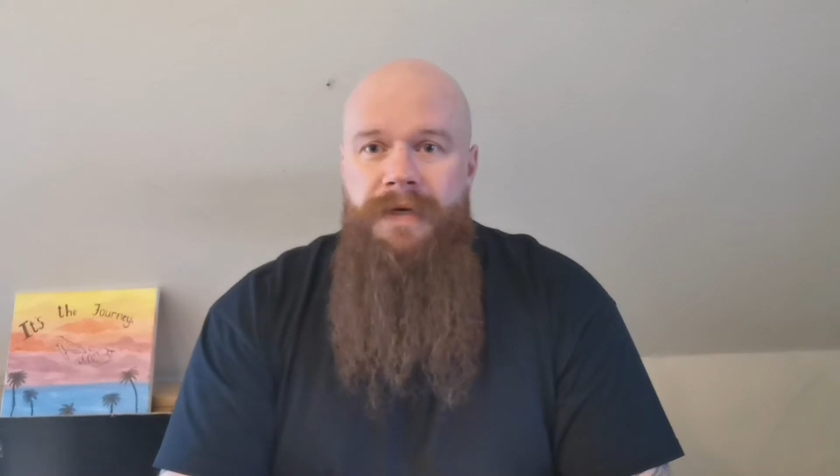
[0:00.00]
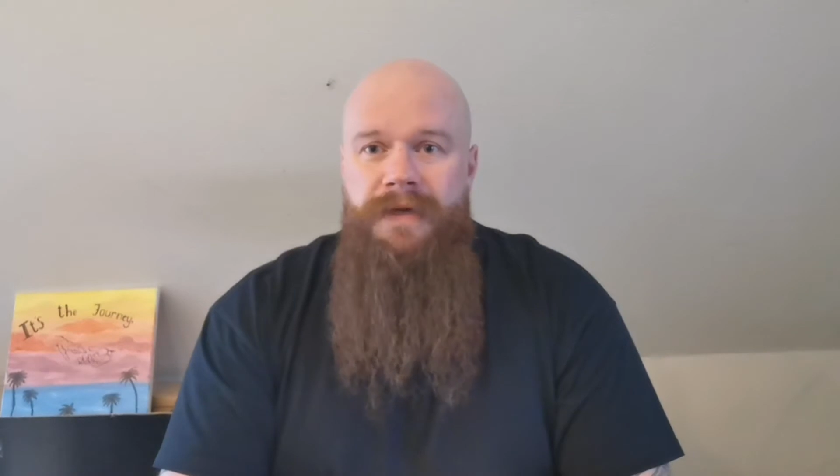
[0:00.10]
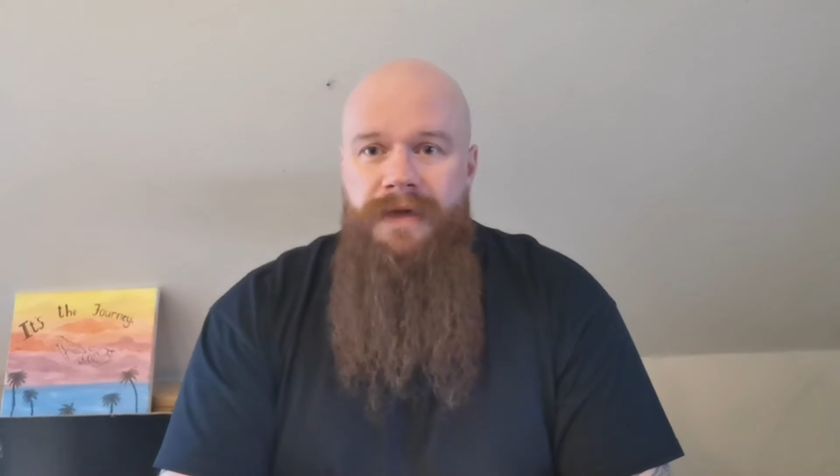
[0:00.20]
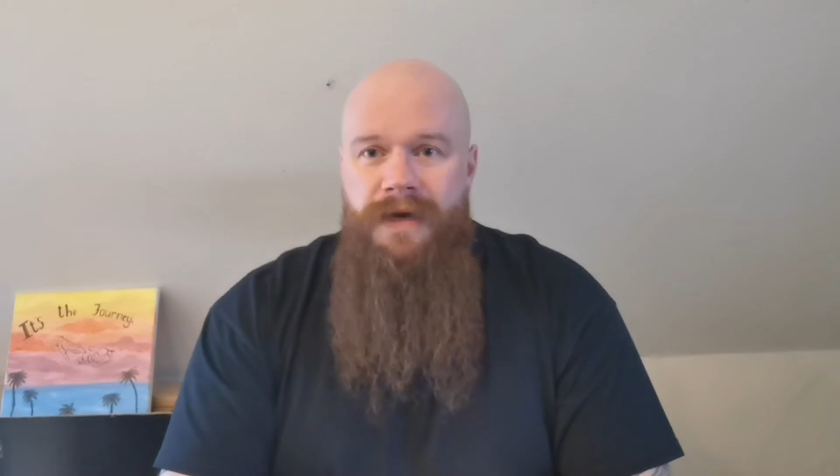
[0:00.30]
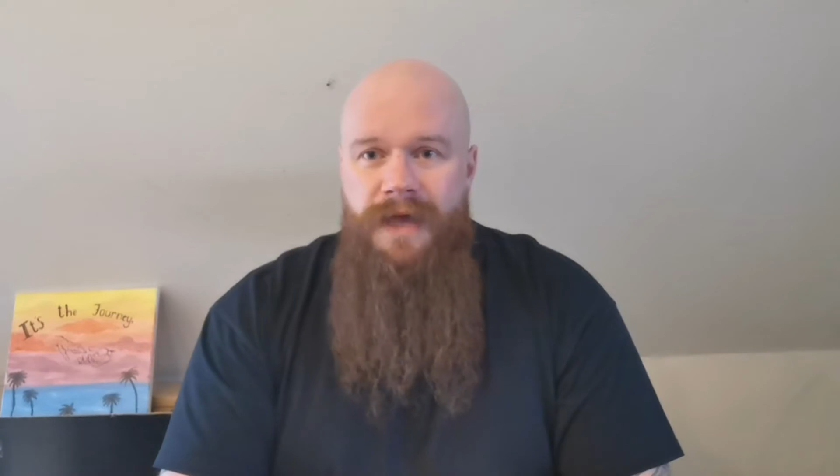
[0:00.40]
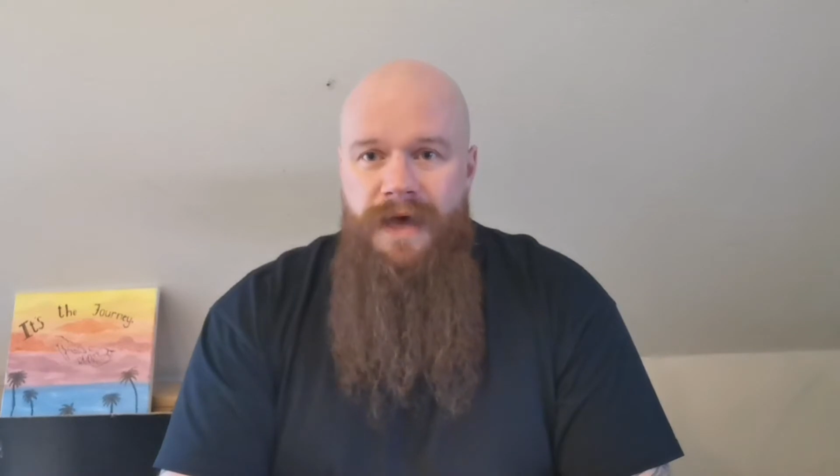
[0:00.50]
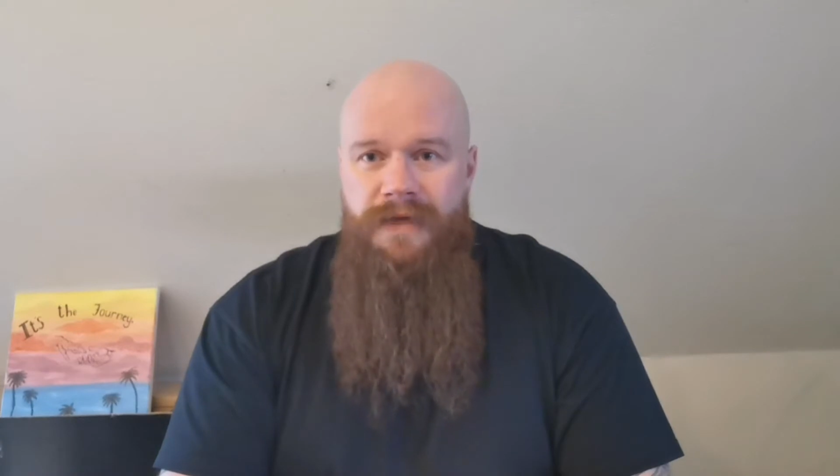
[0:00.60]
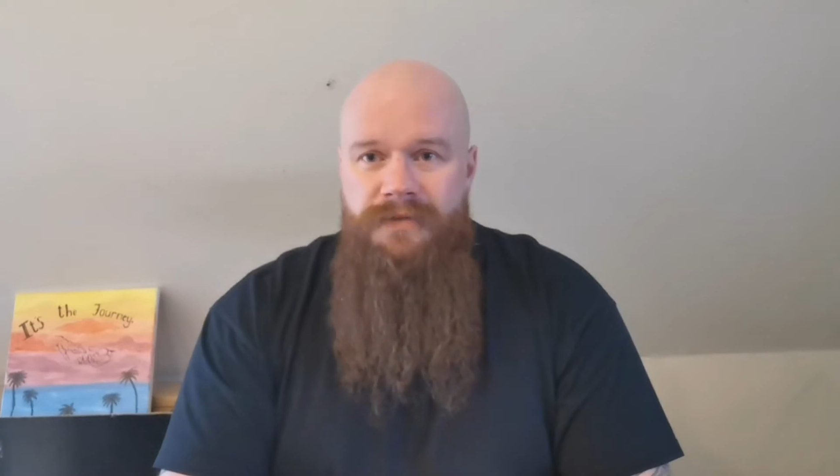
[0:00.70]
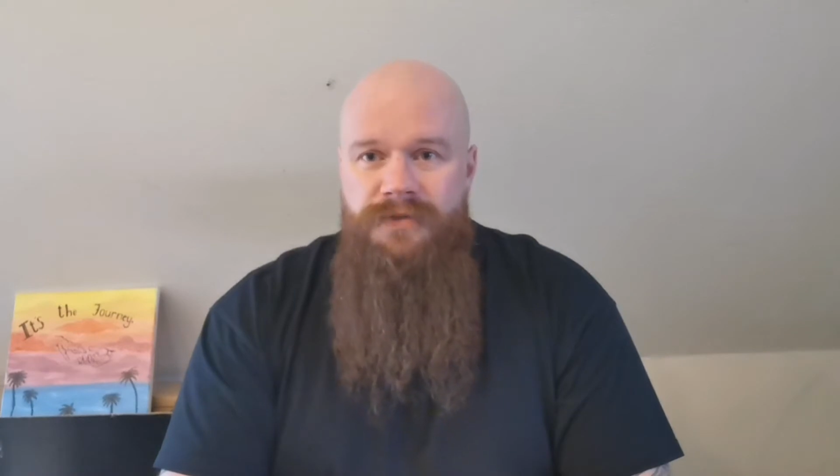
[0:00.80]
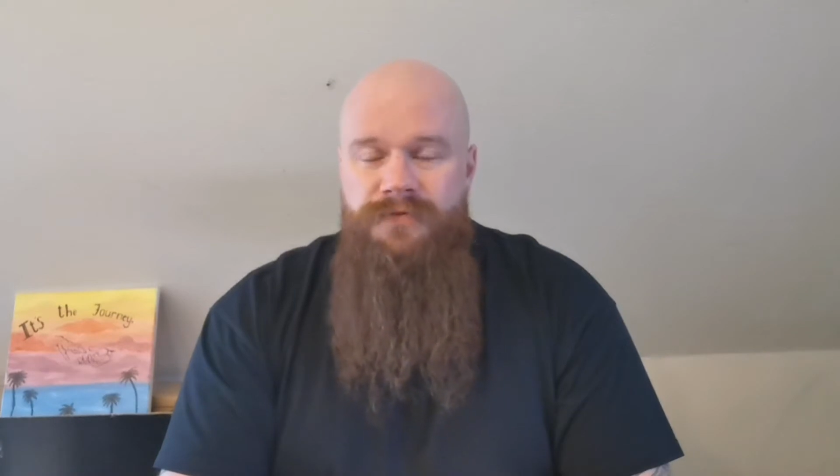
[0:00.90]
Madeira
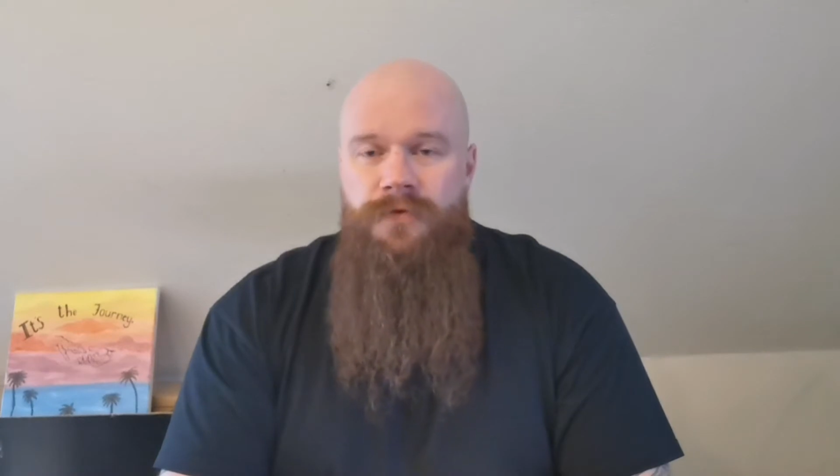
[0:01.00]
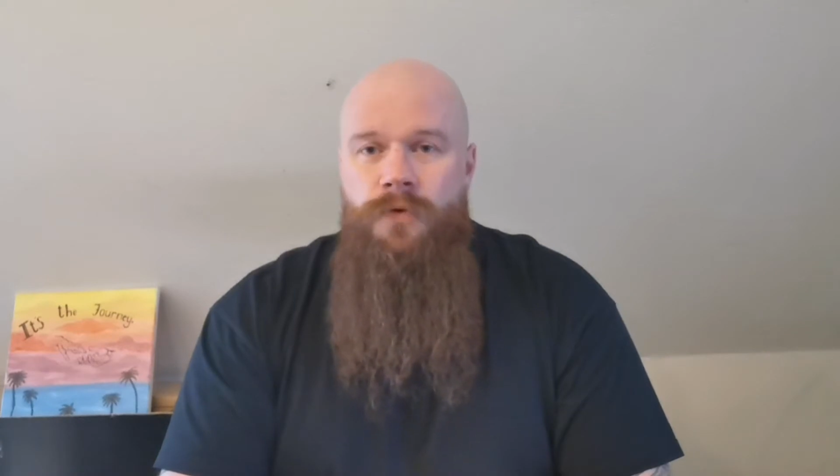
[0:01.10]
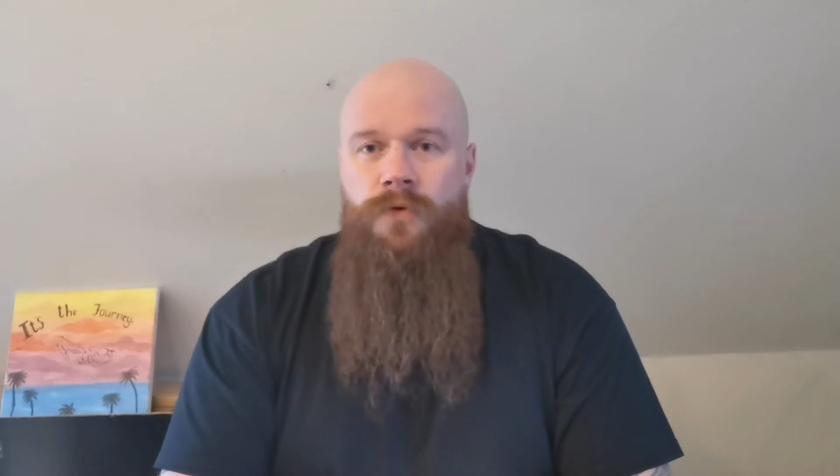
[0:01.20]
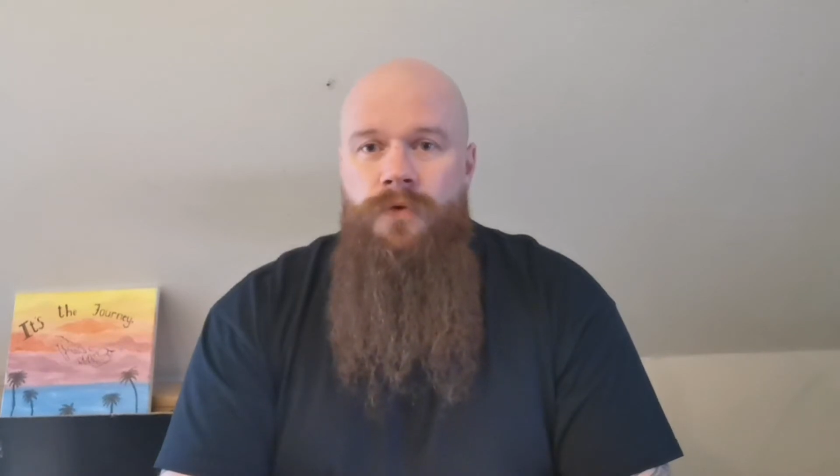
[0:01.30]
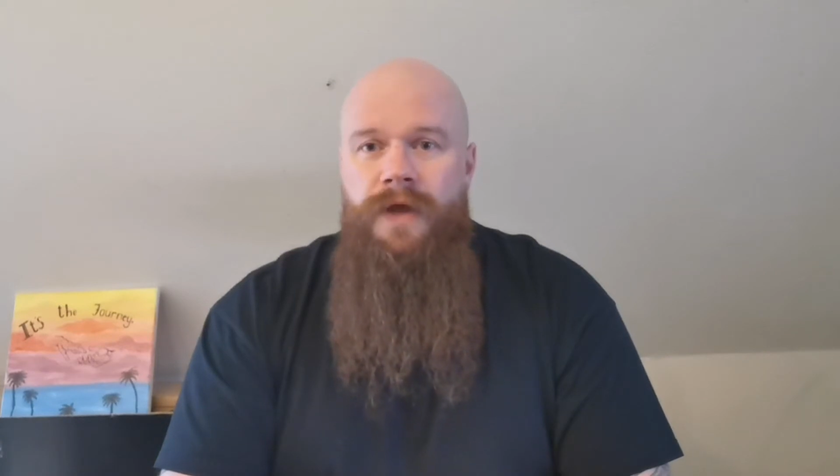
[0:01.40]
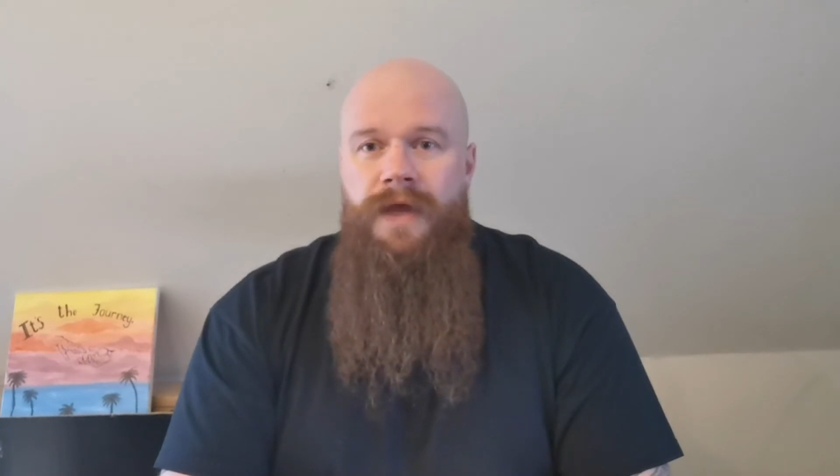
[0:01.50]
casks for